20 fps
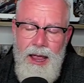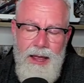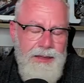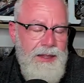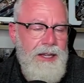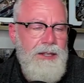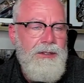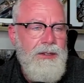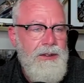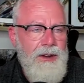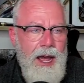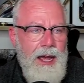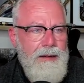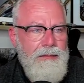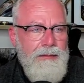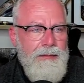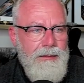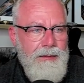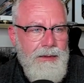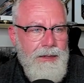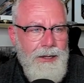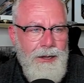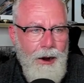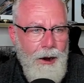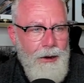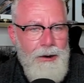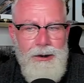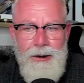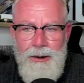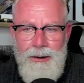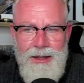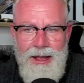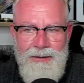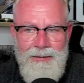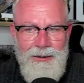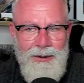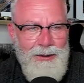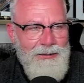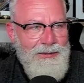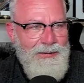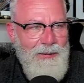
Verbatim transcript: these are not Gartner level,